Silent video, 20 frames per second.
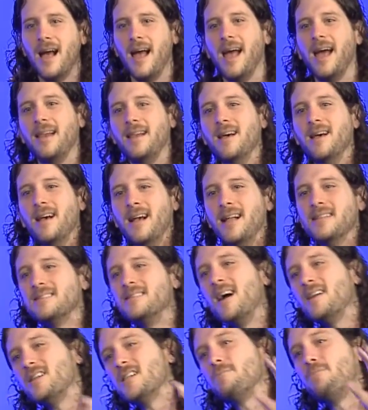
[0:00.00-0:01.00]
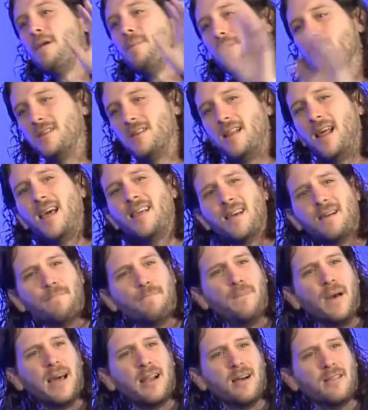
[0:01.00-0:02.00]
And it's not just people today
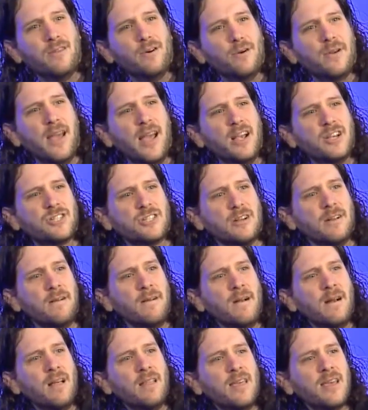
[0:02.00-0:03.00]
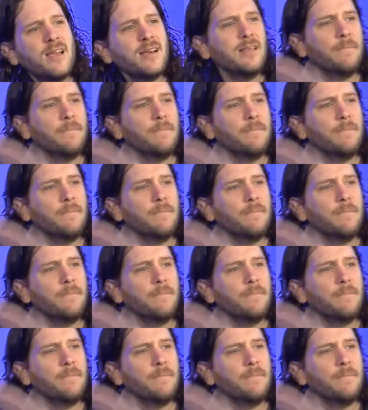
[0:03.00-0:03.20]
that bet on location. Think